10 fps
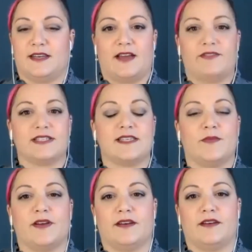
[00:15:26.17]
having
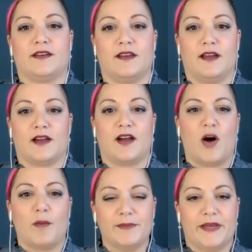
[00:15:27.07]
someone
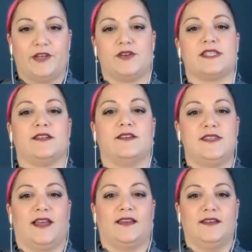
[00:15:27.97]
complement your skill
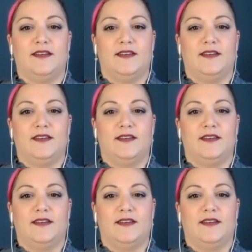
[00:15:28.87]
set.